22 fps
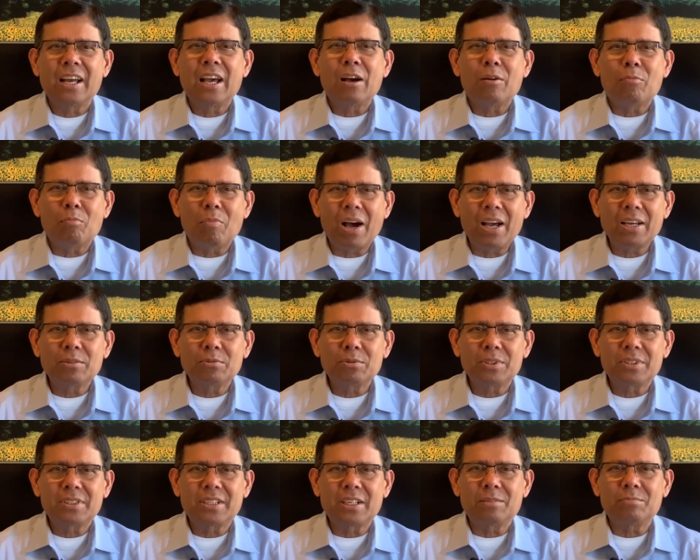my
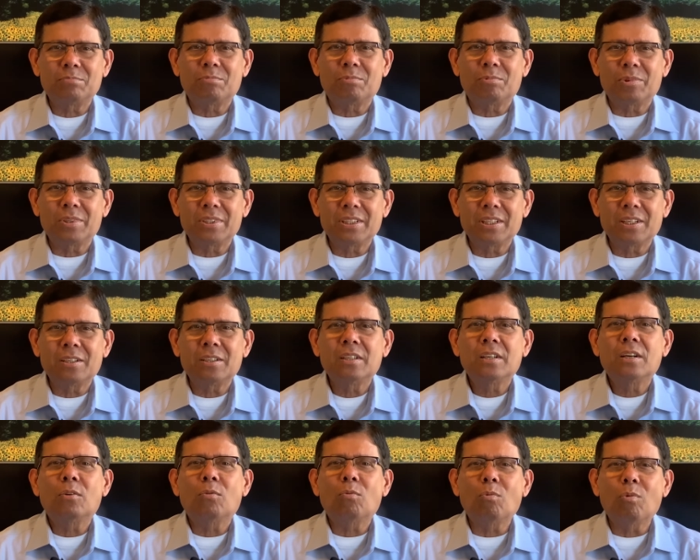wisdom with the
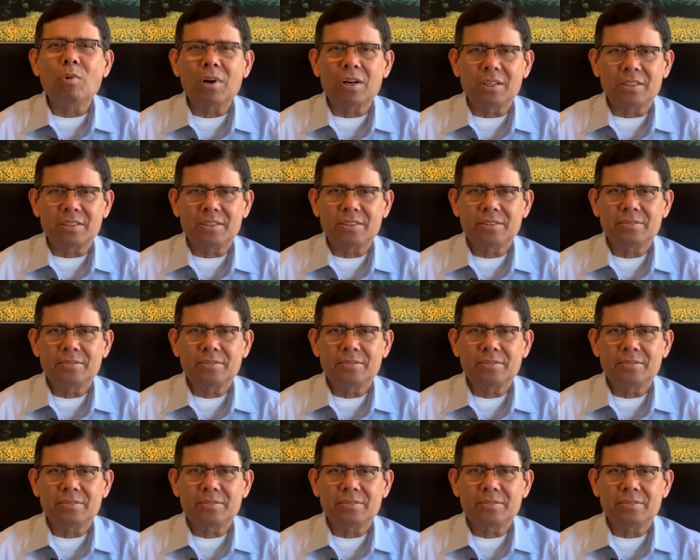world.